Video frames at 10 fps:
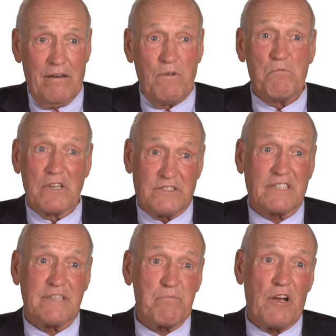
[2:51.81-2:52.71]
we must
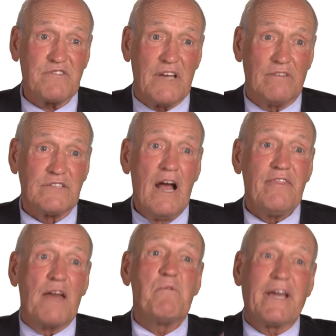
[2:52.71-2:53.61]
accept ourselves,
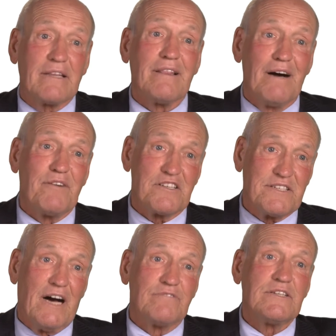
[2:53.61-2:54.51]
then we can love
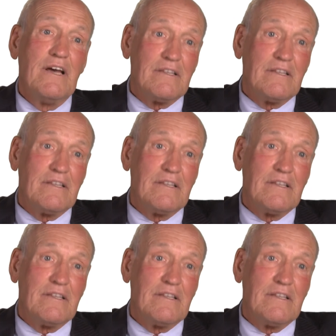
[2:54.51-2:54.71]
ourselves,